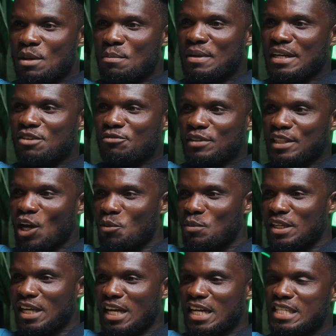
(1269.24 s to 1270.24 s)
the benefit I'll
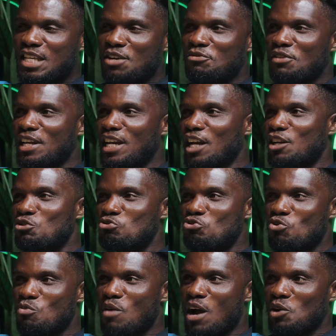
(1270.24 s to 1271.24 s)
be an 7 and
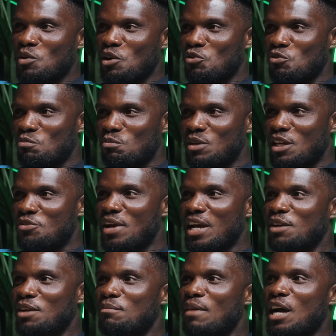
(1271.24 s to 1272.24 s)
so bad one be a
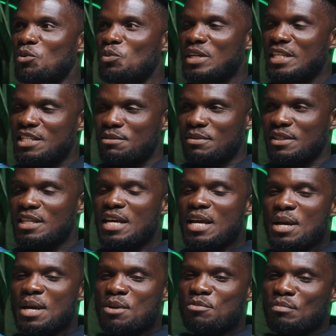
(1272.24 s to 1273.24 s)
band with DB.
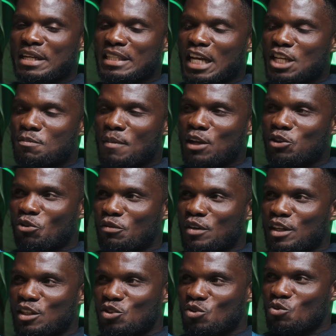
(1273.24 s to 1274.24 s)
But as part of
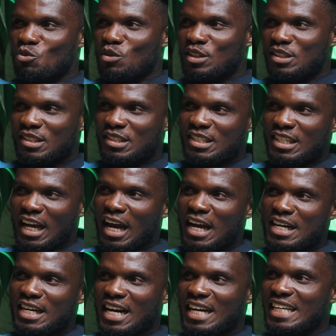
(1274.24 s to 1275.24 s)
it, no
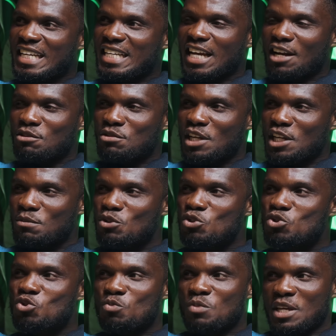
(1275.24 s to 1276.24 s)
skaka crane and said
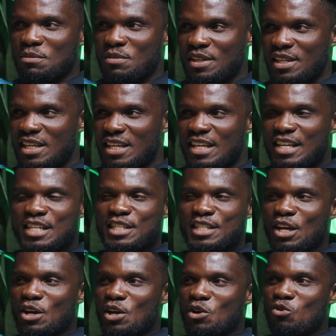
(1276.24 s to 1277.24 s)
DB 2 baby.
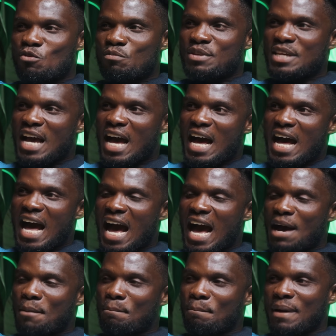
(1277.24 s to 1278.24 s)
Say Ubia
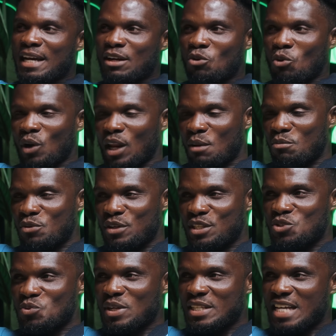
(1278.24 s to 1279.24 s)
by
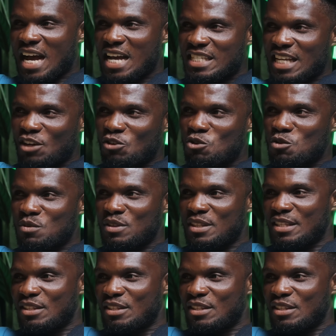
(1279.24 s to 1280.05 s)
collaborating with us are those